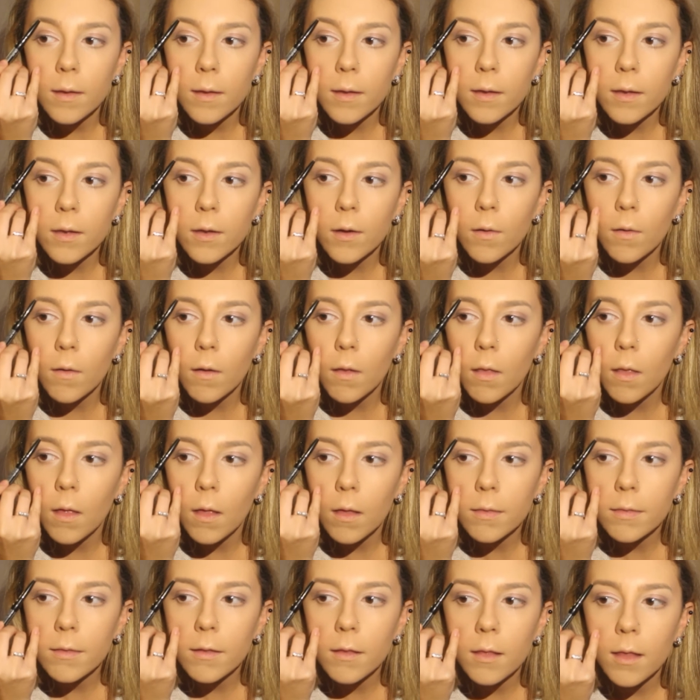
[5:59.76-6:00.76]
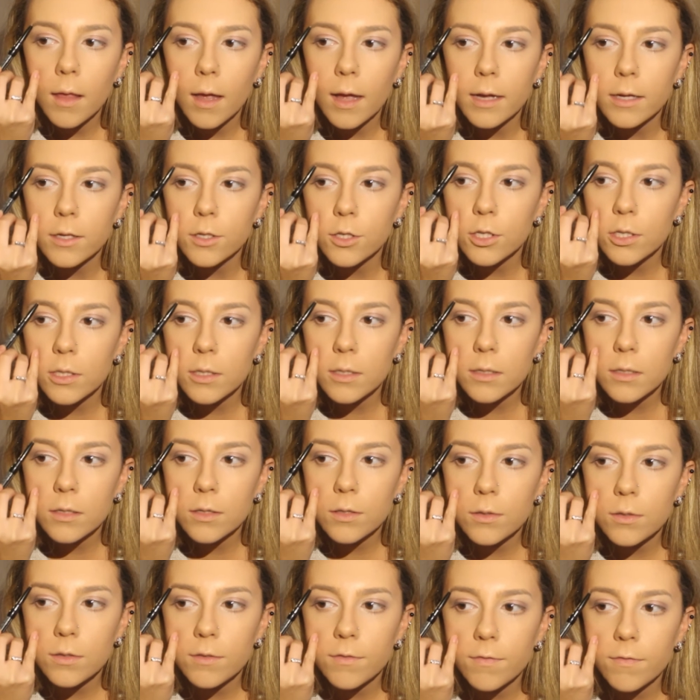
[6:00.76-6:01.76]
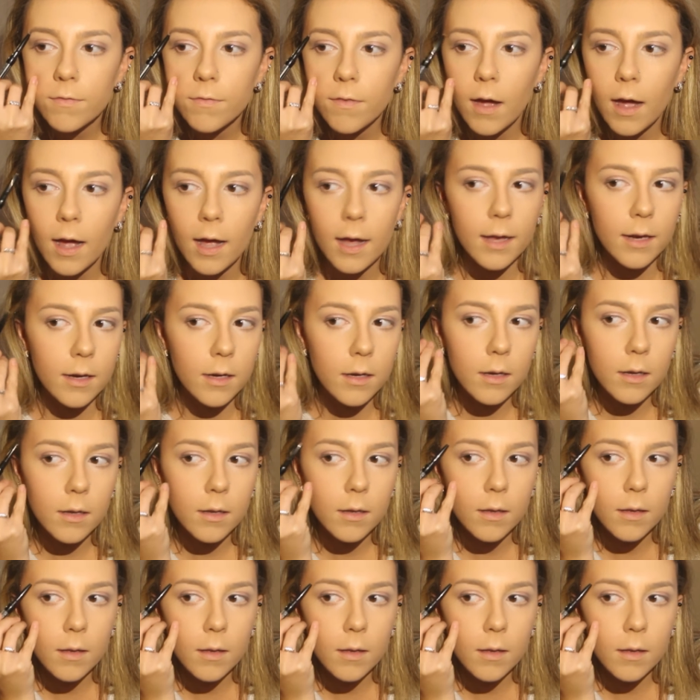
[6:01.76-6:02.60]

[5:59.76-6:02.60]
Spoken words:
and go along the line just to define